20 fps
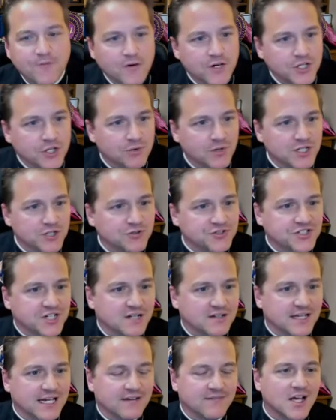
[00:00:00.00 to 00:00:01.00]
for you and you
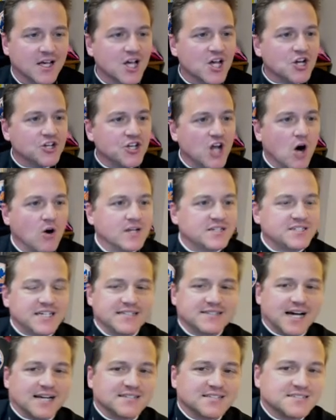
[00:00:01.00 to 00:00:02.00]
shall live. Notice
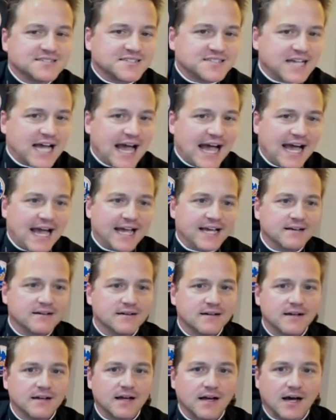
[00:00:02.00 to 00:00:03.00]
he doesn't say,
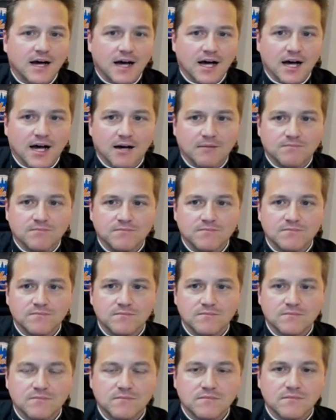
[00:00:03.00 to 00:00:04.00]
I'm
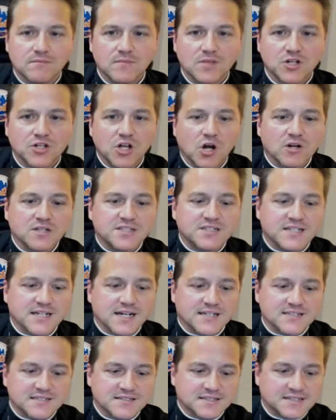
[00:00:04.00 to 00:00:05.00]
going to
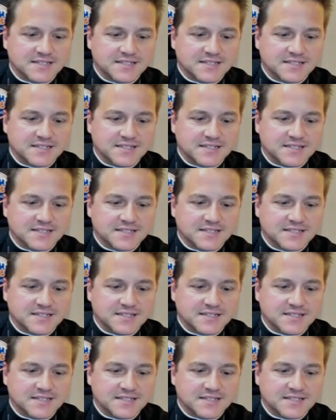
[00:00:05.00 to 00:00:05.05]
fix